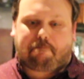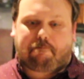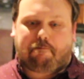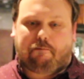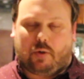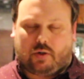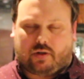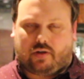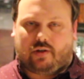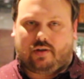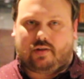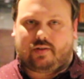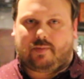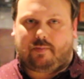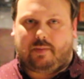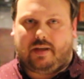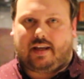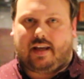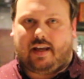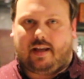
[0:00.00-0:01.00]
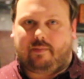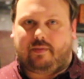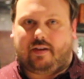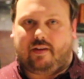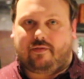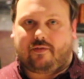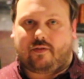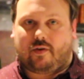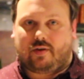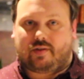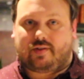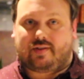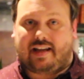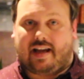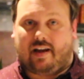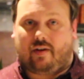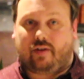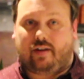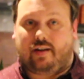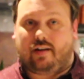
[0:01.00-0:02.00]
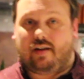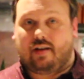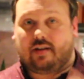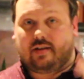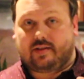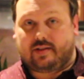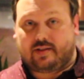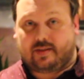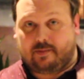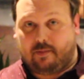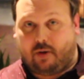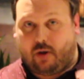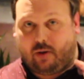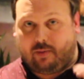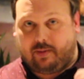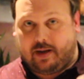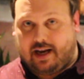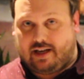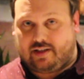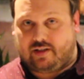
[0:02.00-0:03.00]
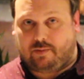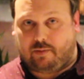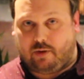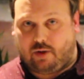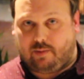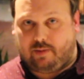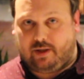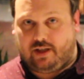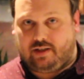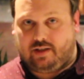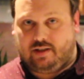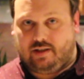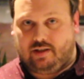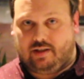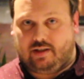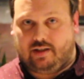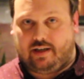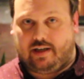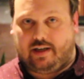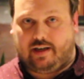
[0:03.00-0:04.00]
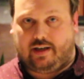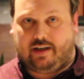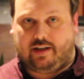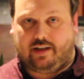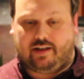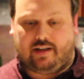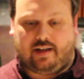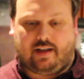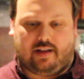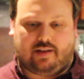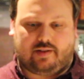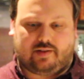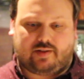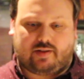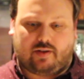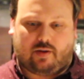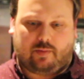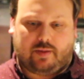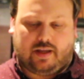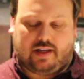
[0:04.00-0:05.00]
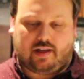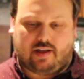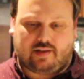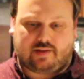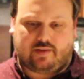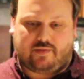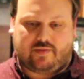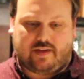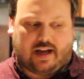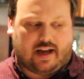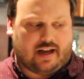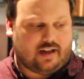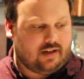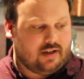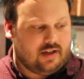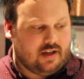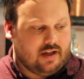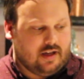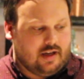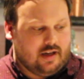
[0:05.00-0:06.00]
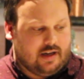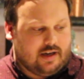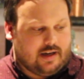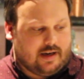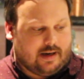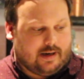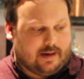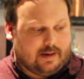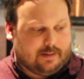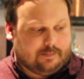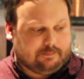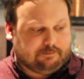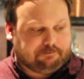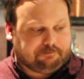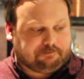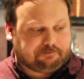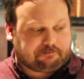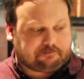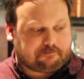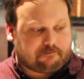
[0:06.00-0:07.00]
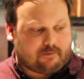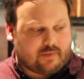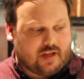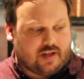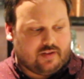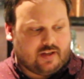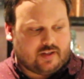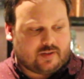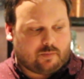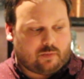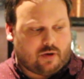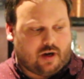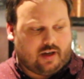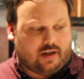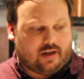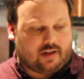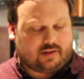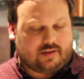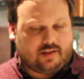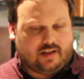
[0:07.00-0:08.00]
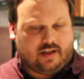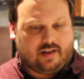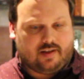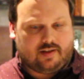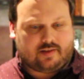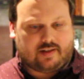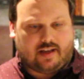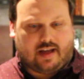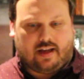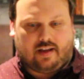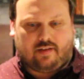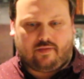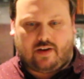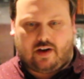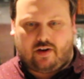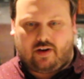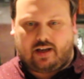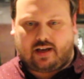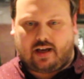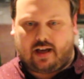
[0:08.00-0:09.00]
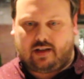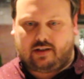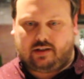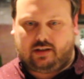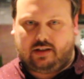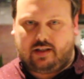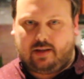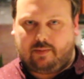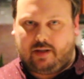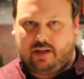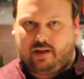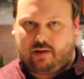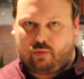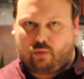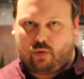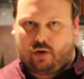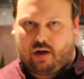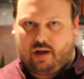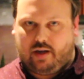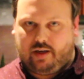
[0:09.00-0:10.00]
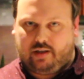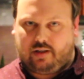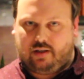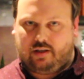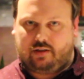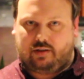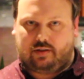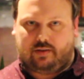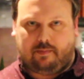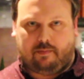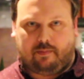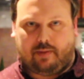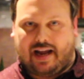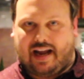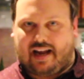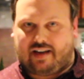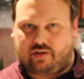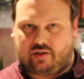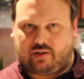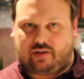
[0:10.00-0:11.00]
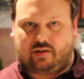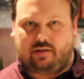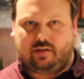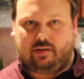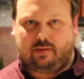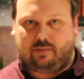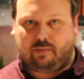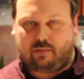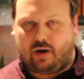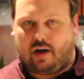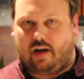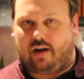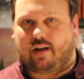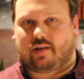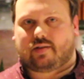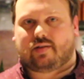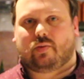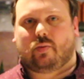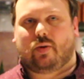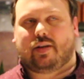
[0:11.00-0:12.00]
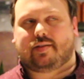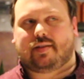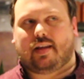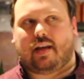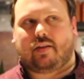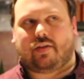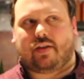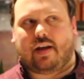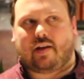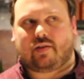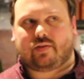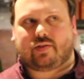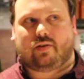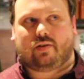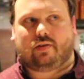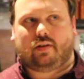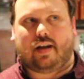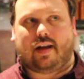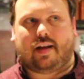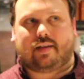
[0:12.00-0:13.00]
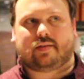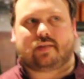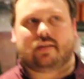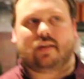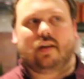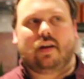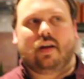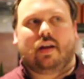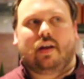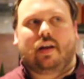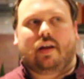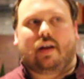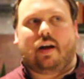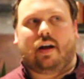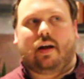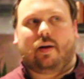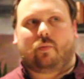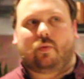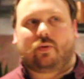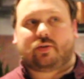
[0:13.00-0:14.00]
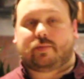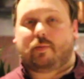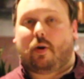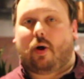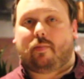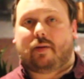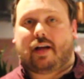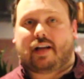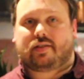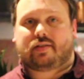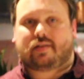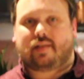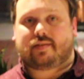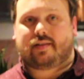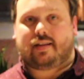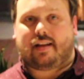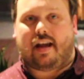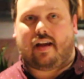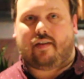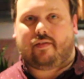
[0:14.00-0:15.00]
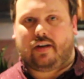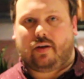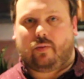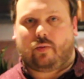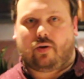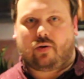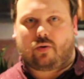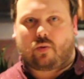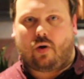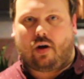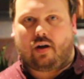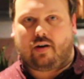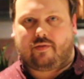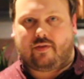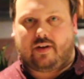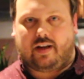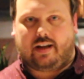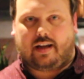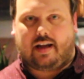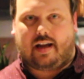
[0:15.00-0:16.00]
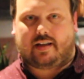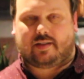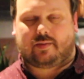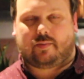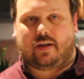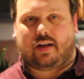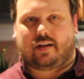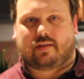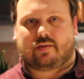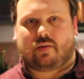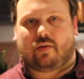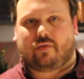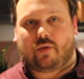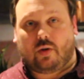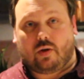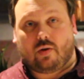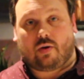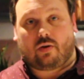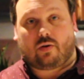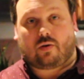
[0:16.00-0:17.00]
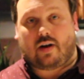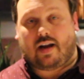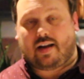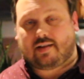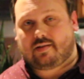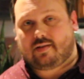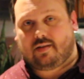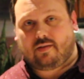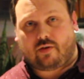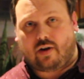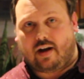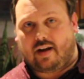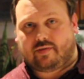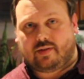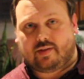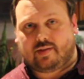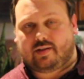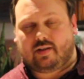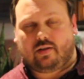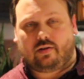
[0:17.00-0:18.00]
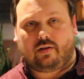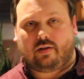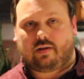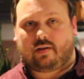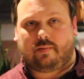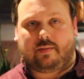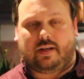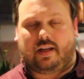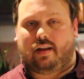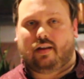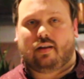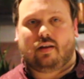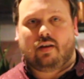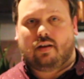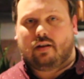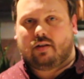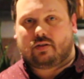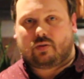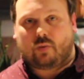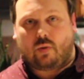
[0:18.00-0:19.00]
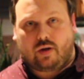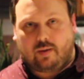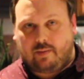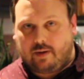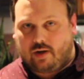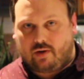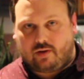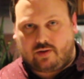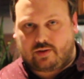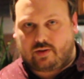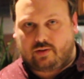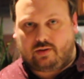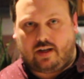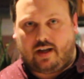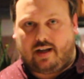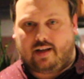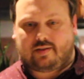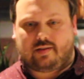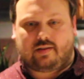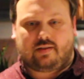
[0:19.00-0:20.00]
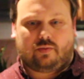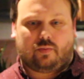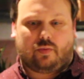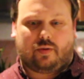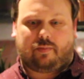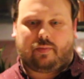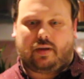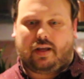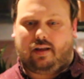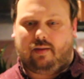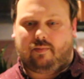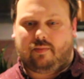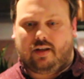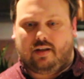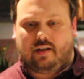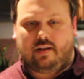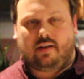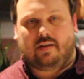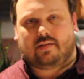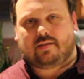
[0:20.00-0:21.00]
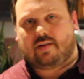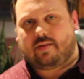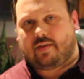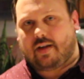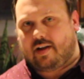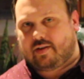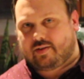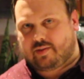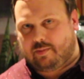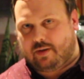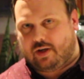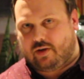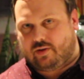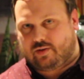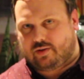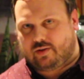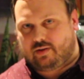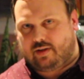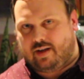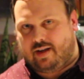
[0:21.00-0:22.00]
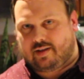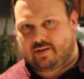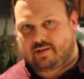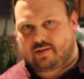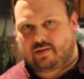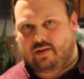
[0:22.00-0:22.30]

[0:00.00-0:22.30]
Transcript: Booker's became the first touted small batch bourbon, and so because of that, this product is a very kind of limited run batched product. So we say 1,000 or less. Well, small batch doesn't have any real quantifying aspects. So if you go to craft distiller, it could be 20 barrels or less. With Beam, it's 1,000 barrels or less.